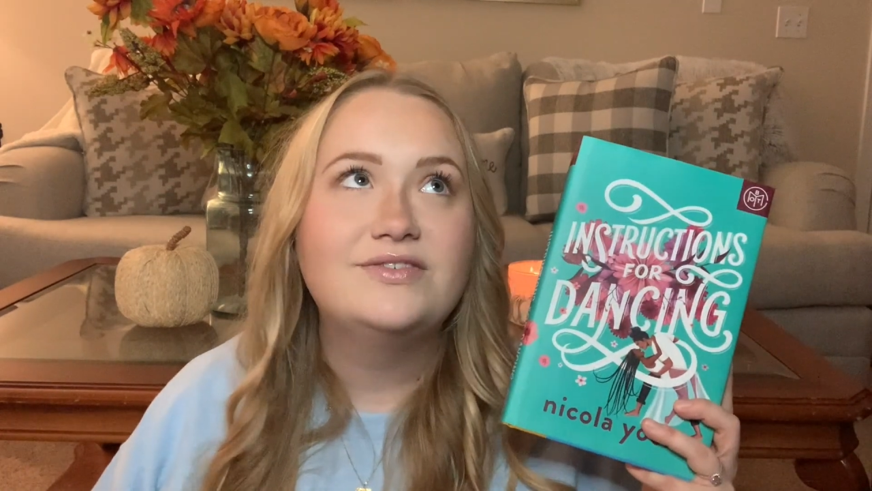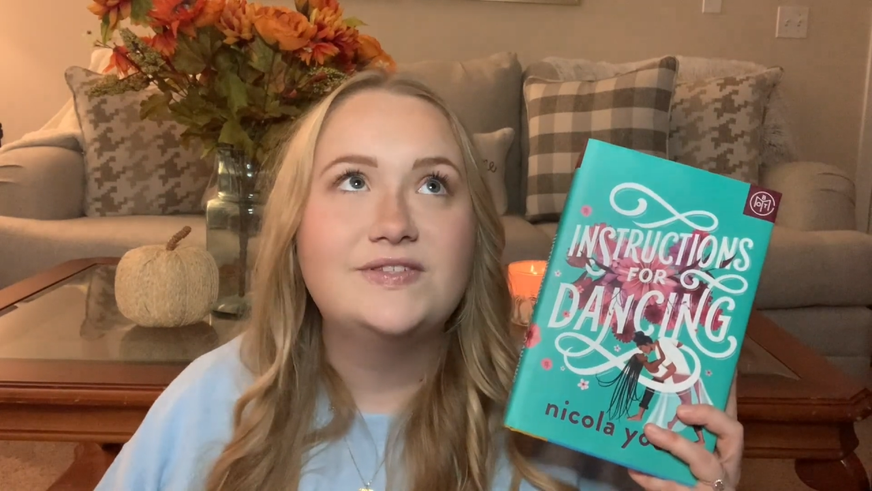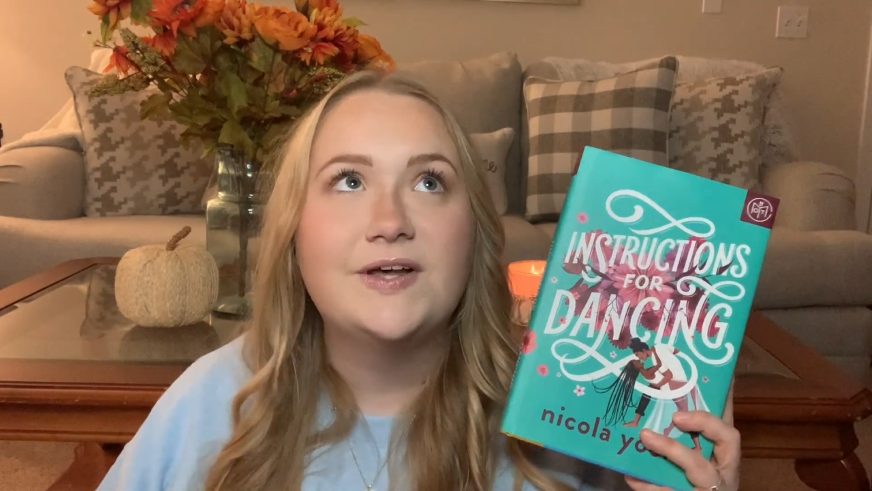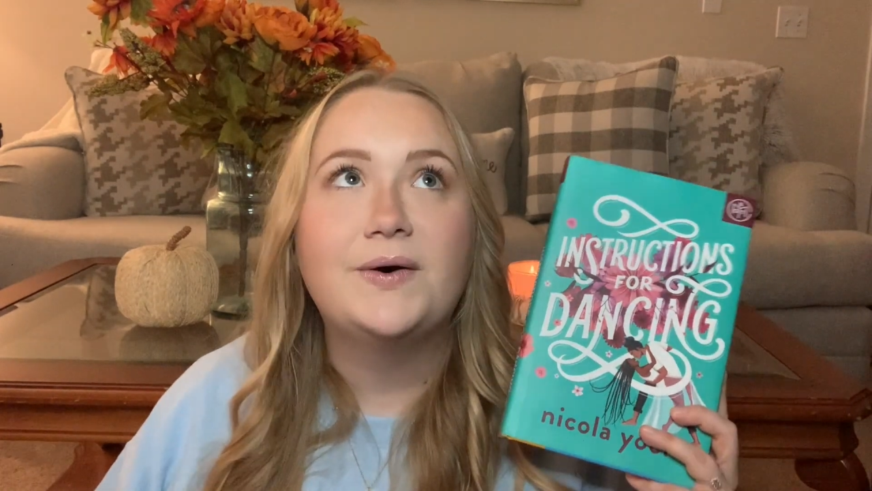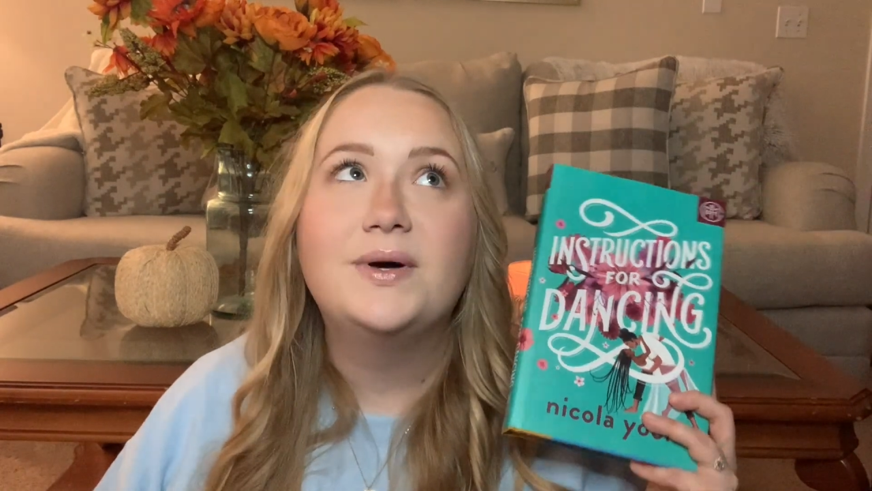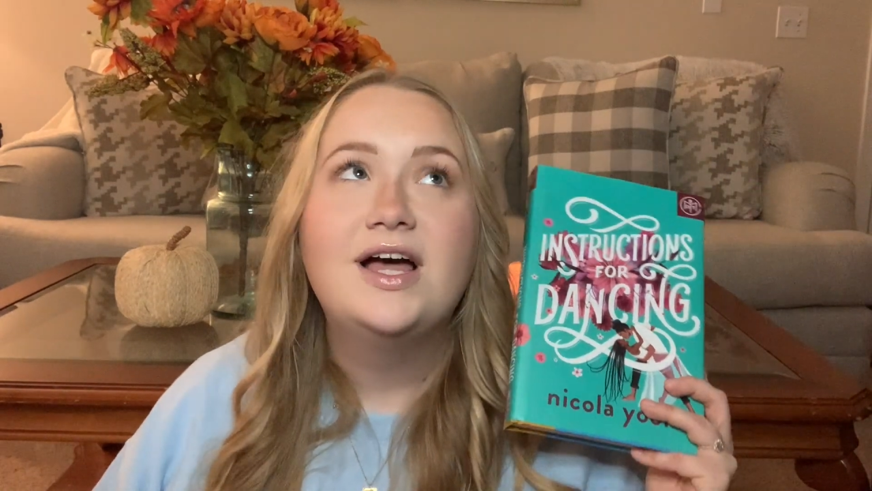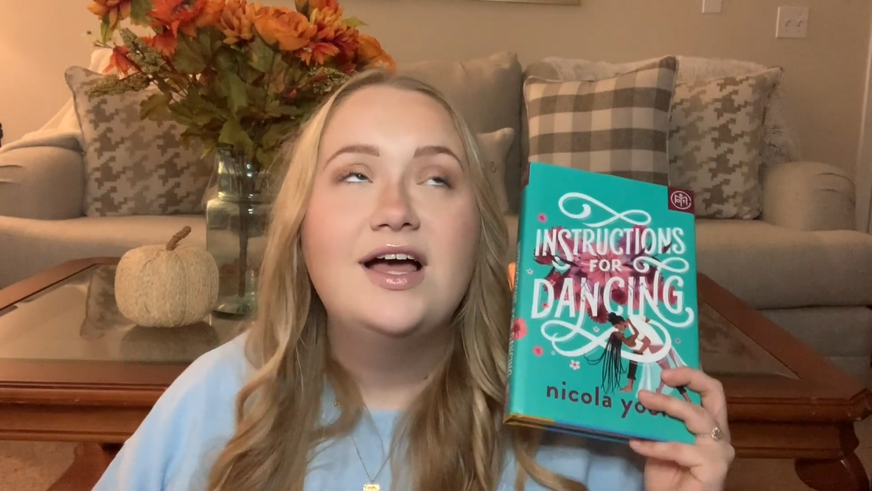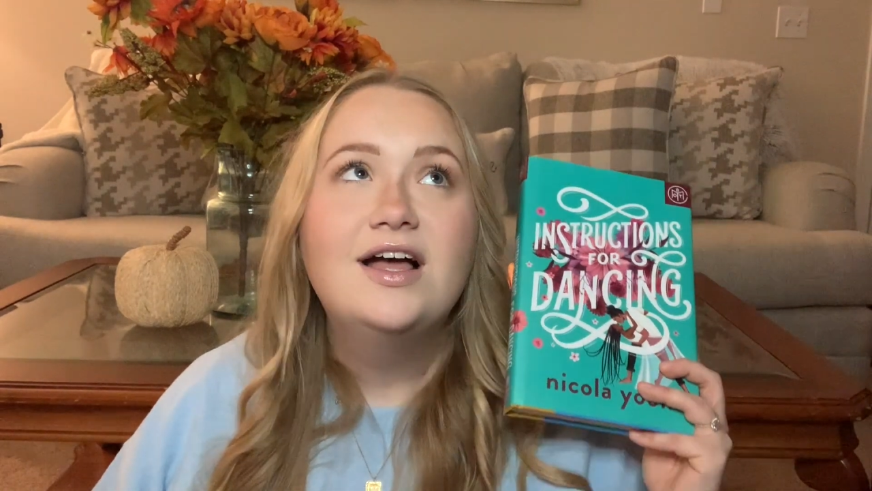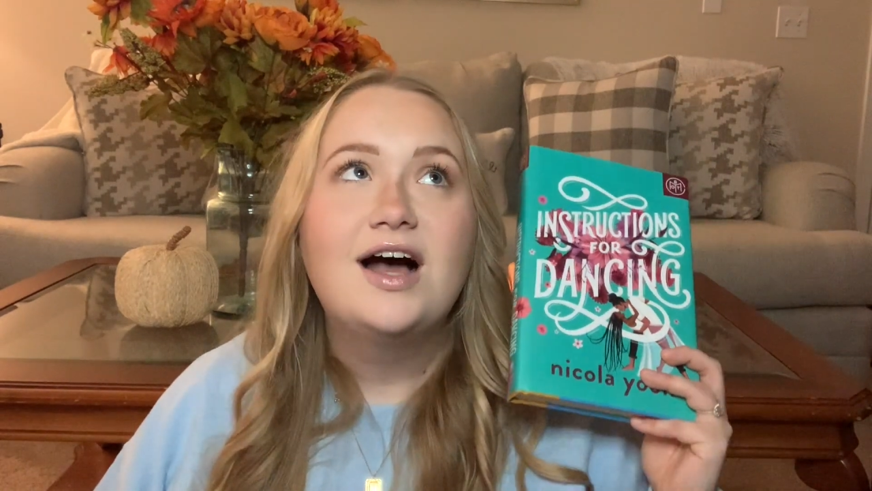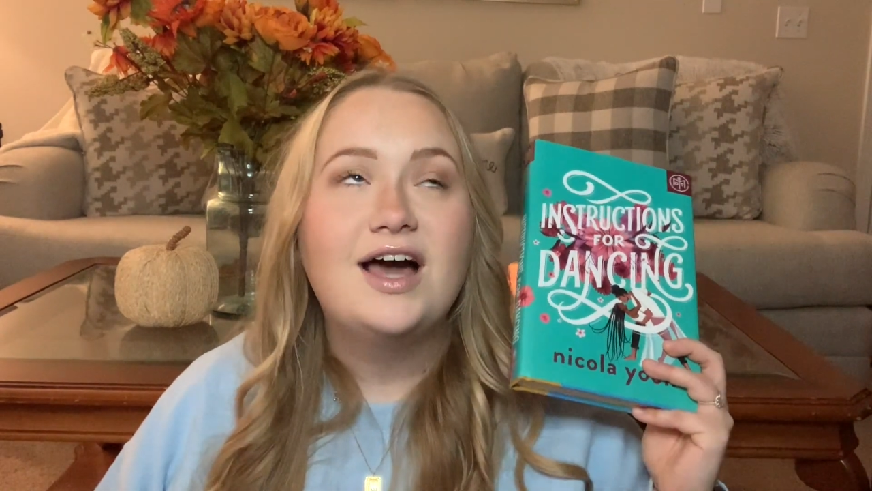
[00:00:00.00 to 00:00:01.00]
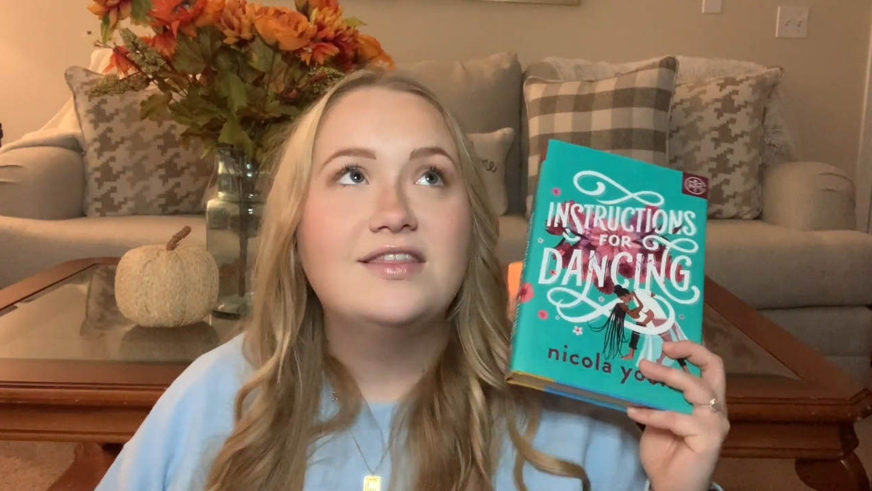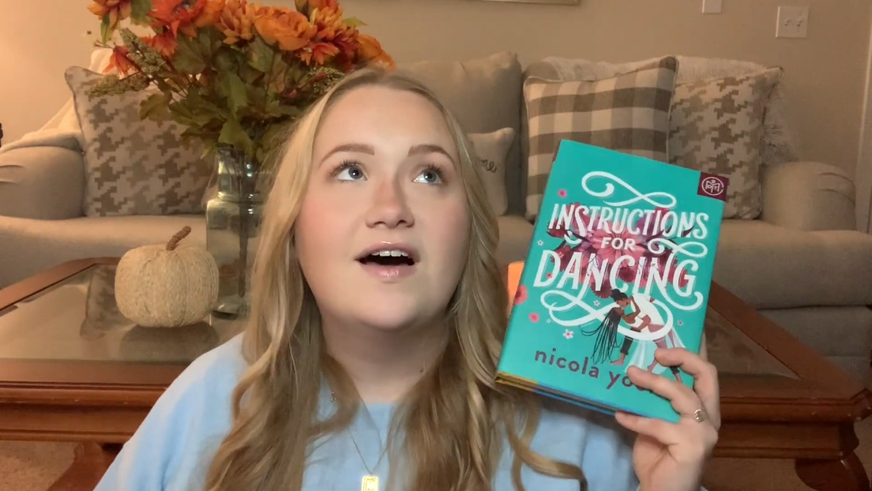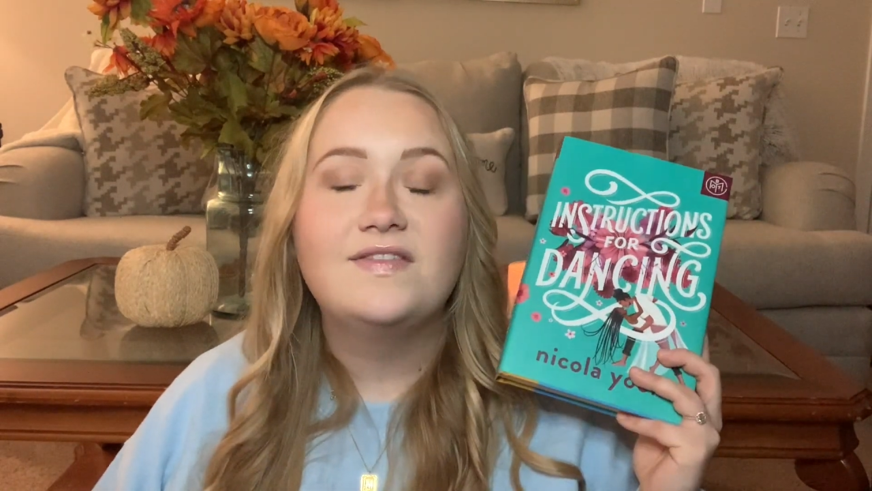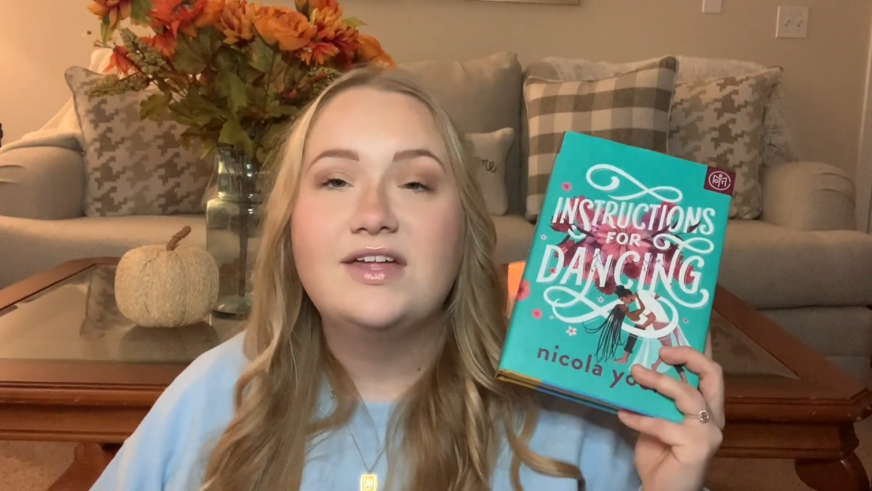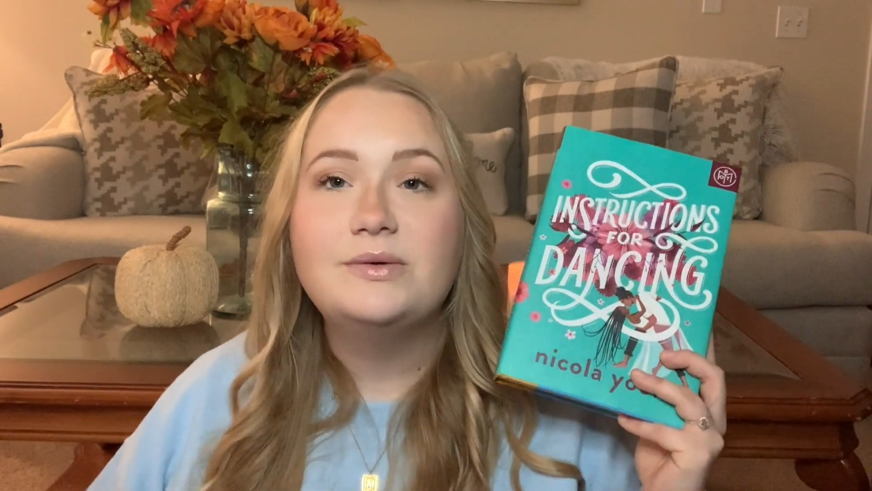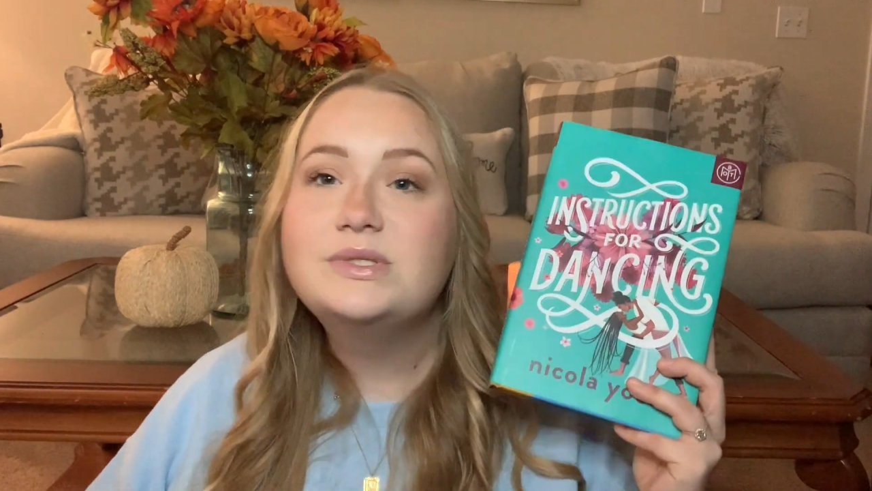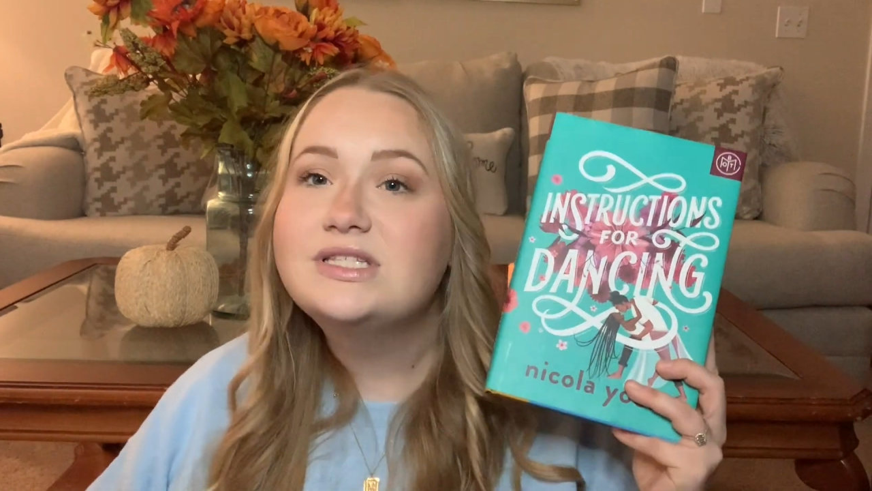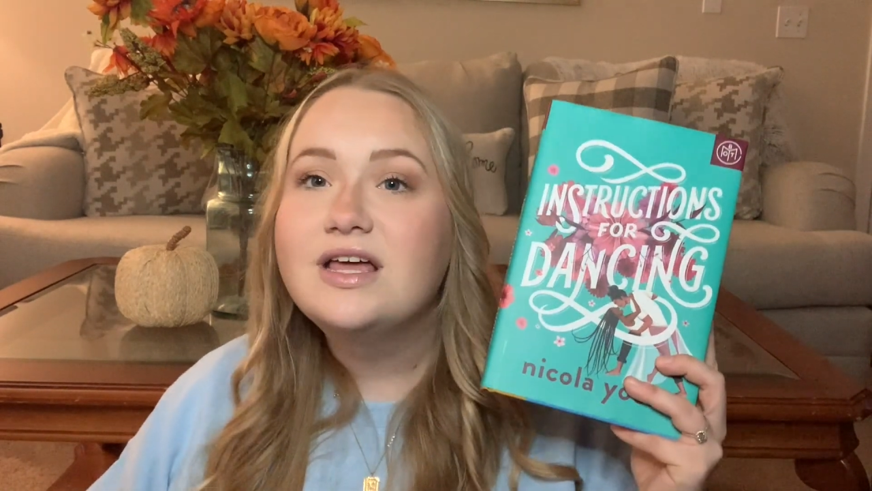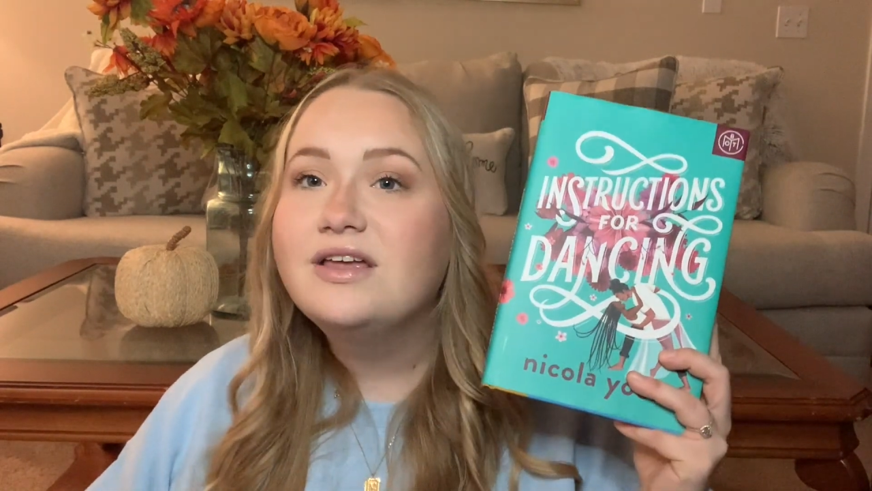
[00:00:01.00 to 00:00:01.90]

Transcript: so I thought that it was